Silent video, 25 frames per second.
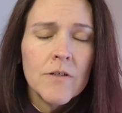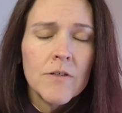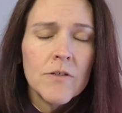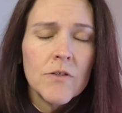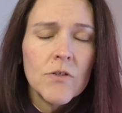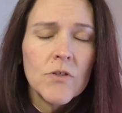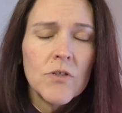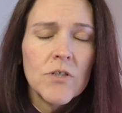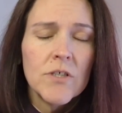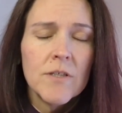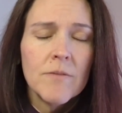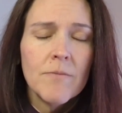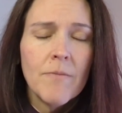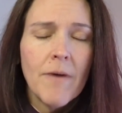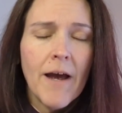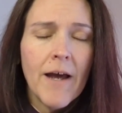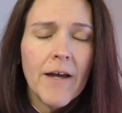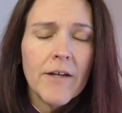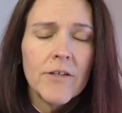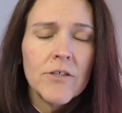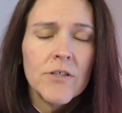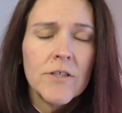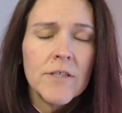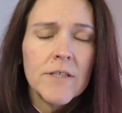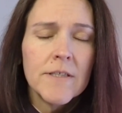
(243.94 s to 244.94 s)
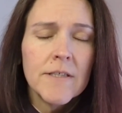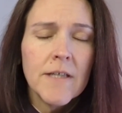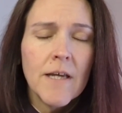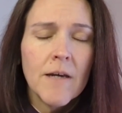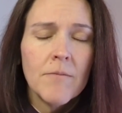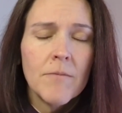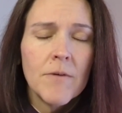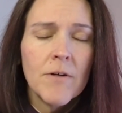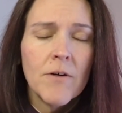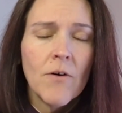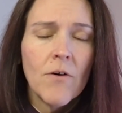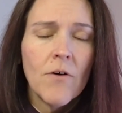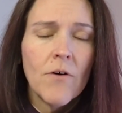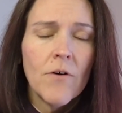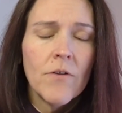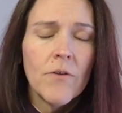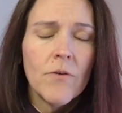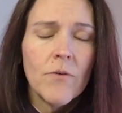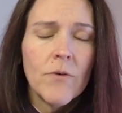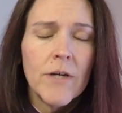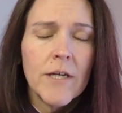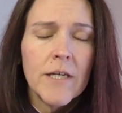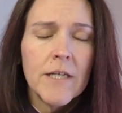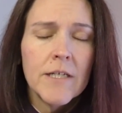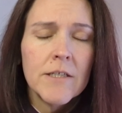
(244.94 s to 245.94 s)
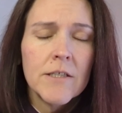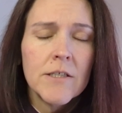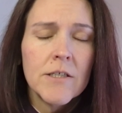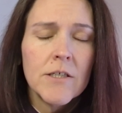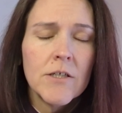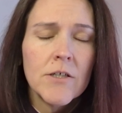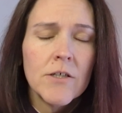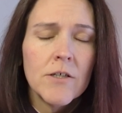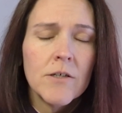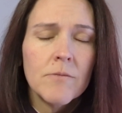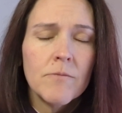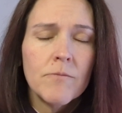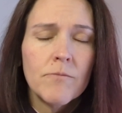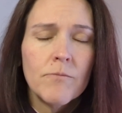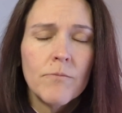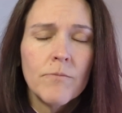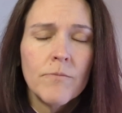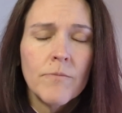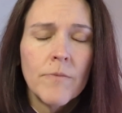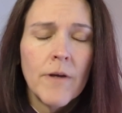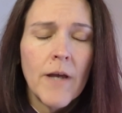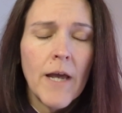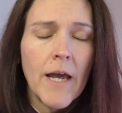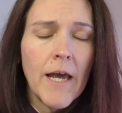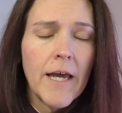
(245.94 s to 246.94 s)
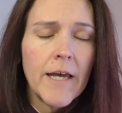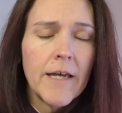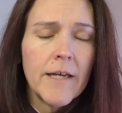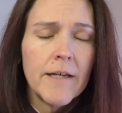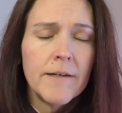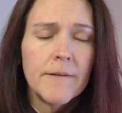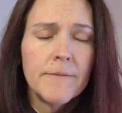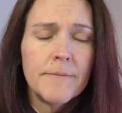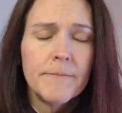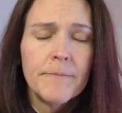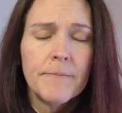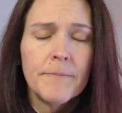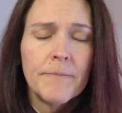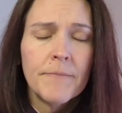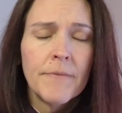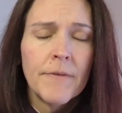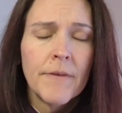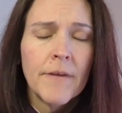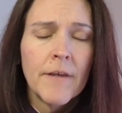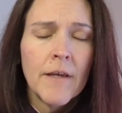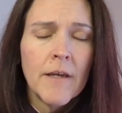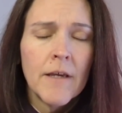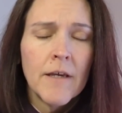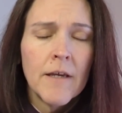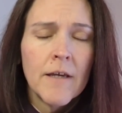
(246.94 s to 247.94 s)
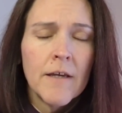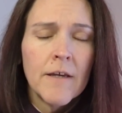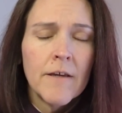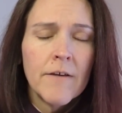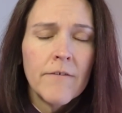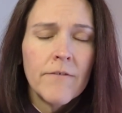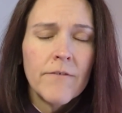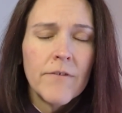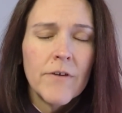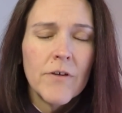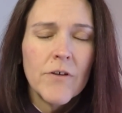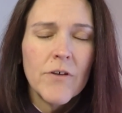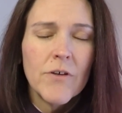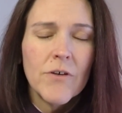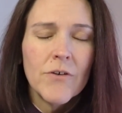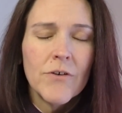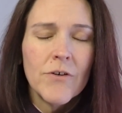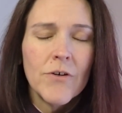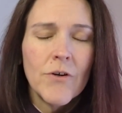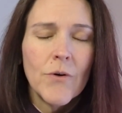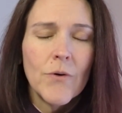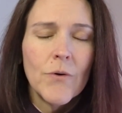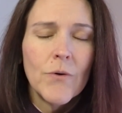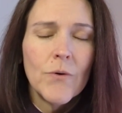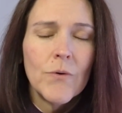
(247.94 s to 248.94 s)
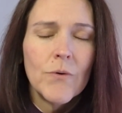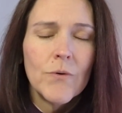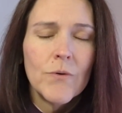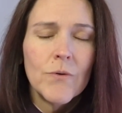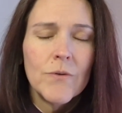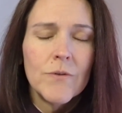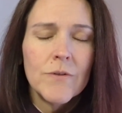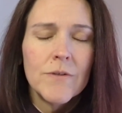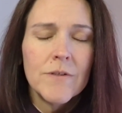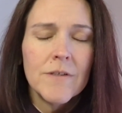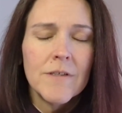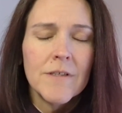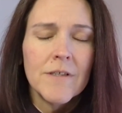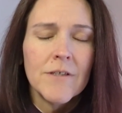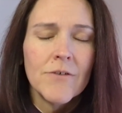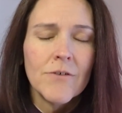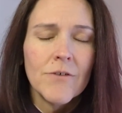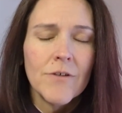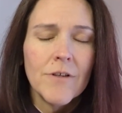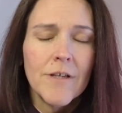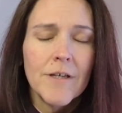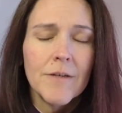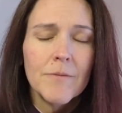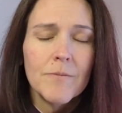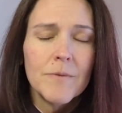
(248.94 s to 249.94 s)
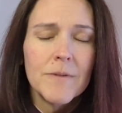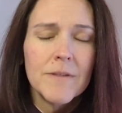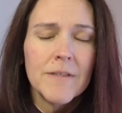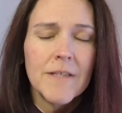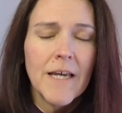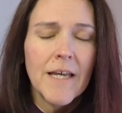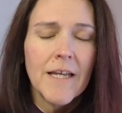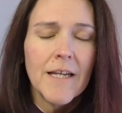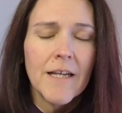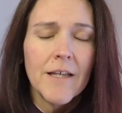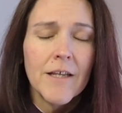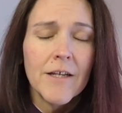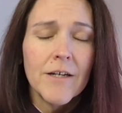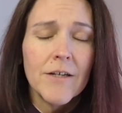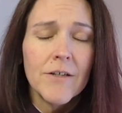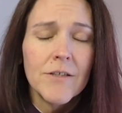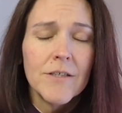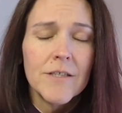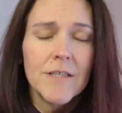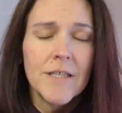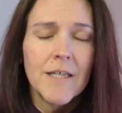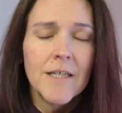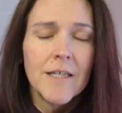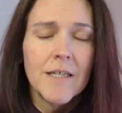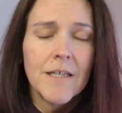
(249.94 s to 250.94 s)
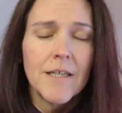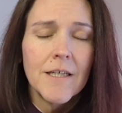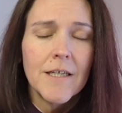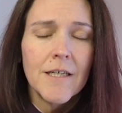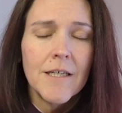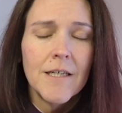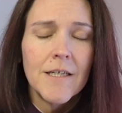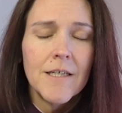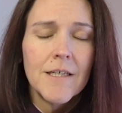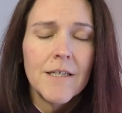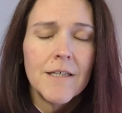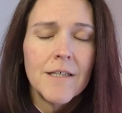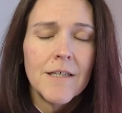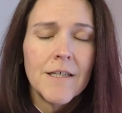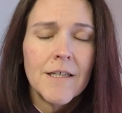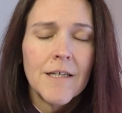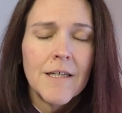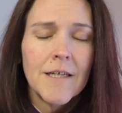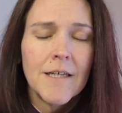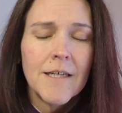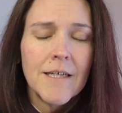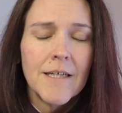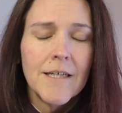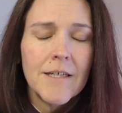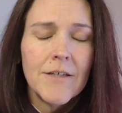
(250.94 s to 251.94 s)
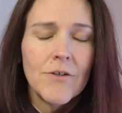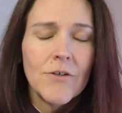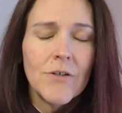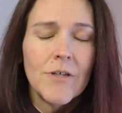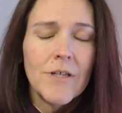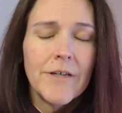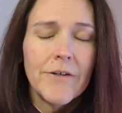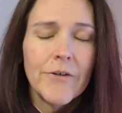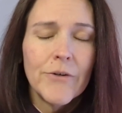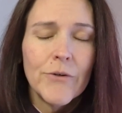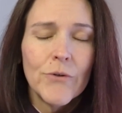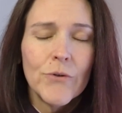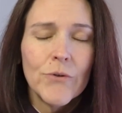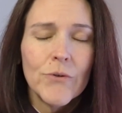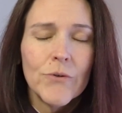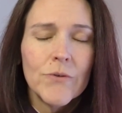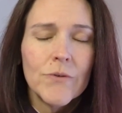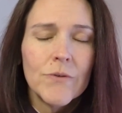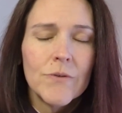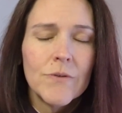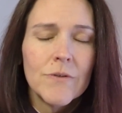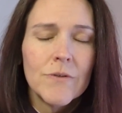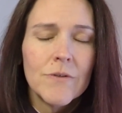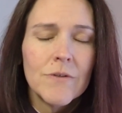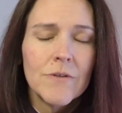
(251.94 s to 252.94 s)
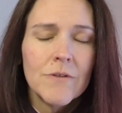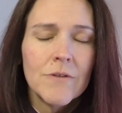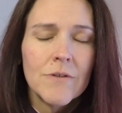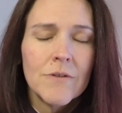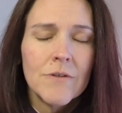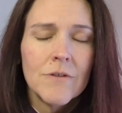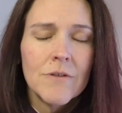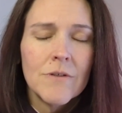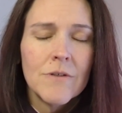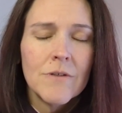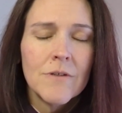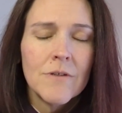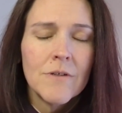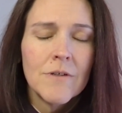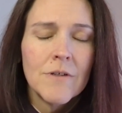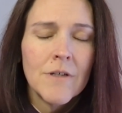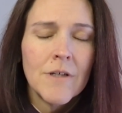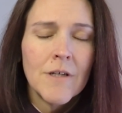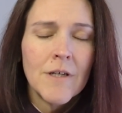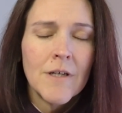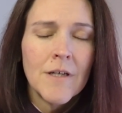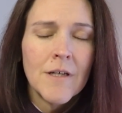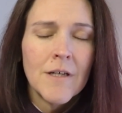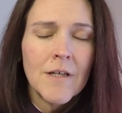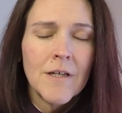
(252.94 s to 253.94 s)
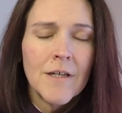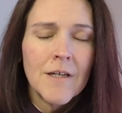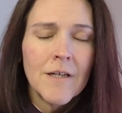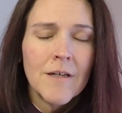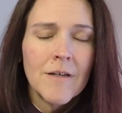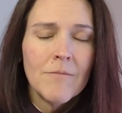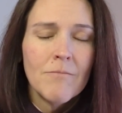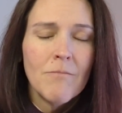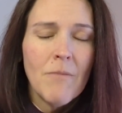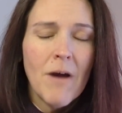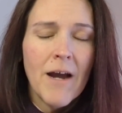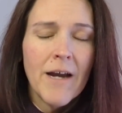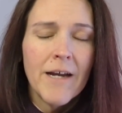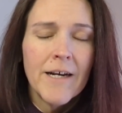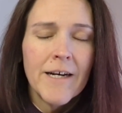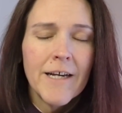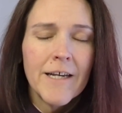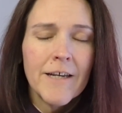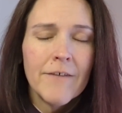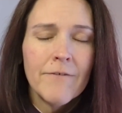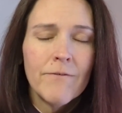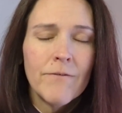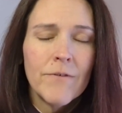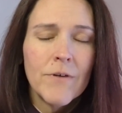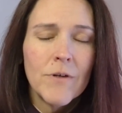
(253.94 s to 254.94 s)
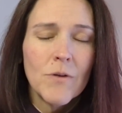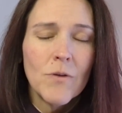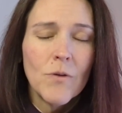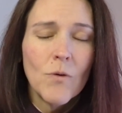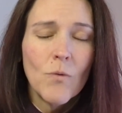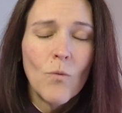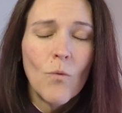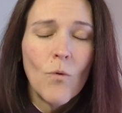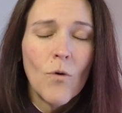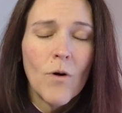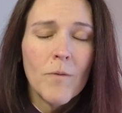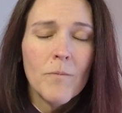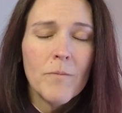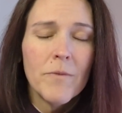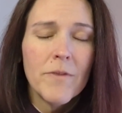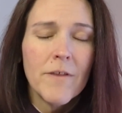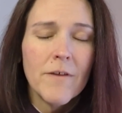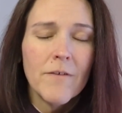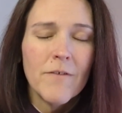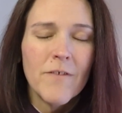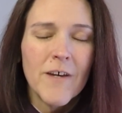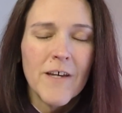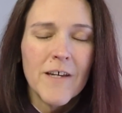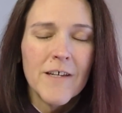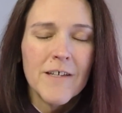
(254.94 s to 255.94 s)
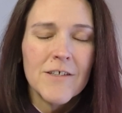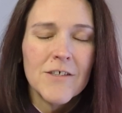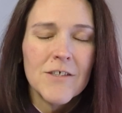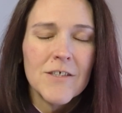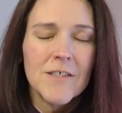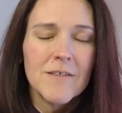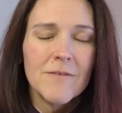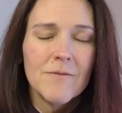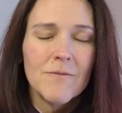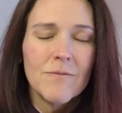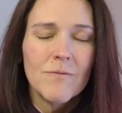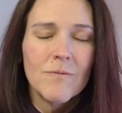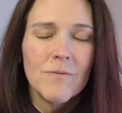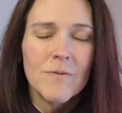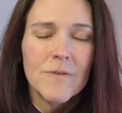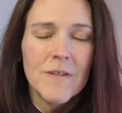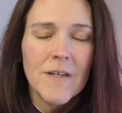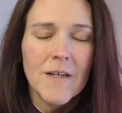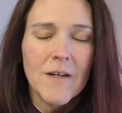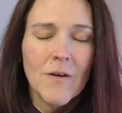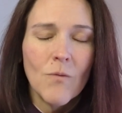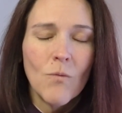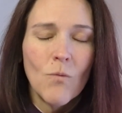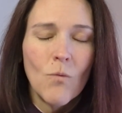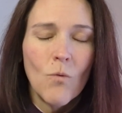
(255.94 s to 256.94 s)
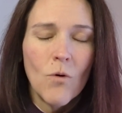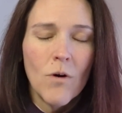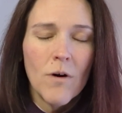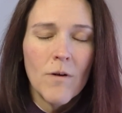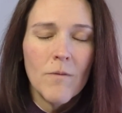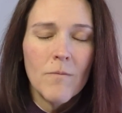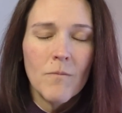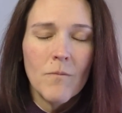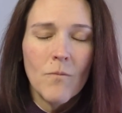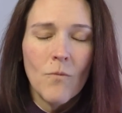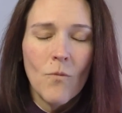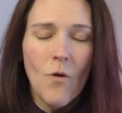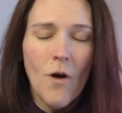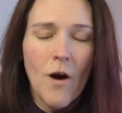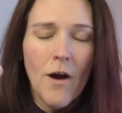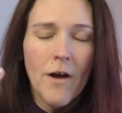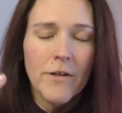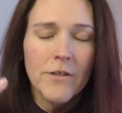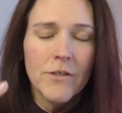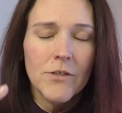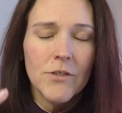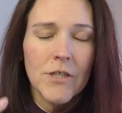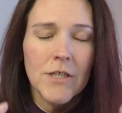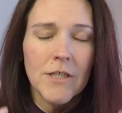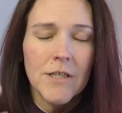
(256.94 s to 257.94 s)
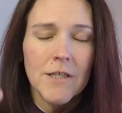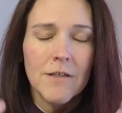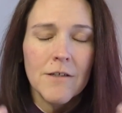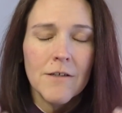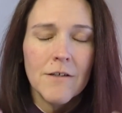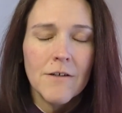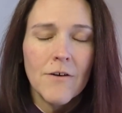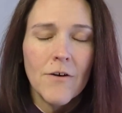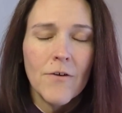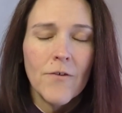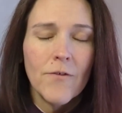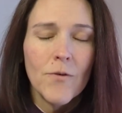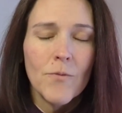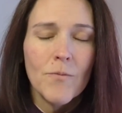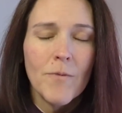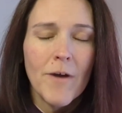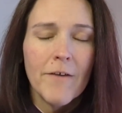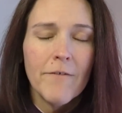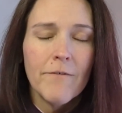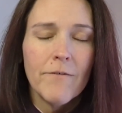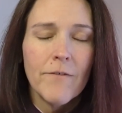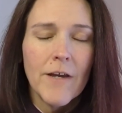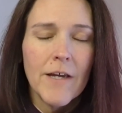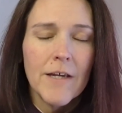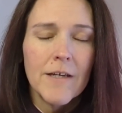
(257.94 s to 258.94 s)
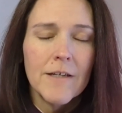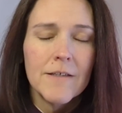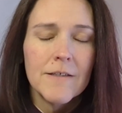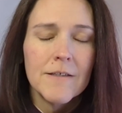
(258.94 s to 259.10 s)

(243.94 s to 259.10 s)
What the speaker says: So just imagine this coming all the way into your head. Feel your nose and your lips get a little tingly, your ears. Mine, I can feel the warmth of it. Just it's like a warm washing over my face.